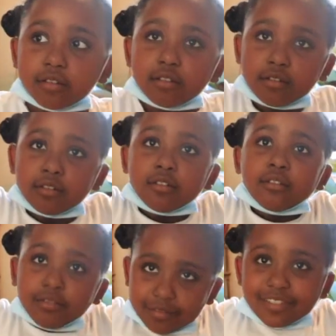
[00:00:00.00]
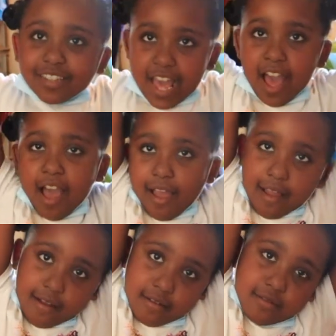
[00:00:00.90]
You excited? Yeah. You
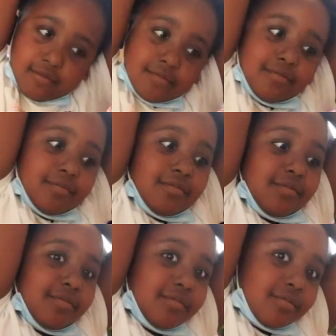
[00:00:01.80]
gonna be doing your flips?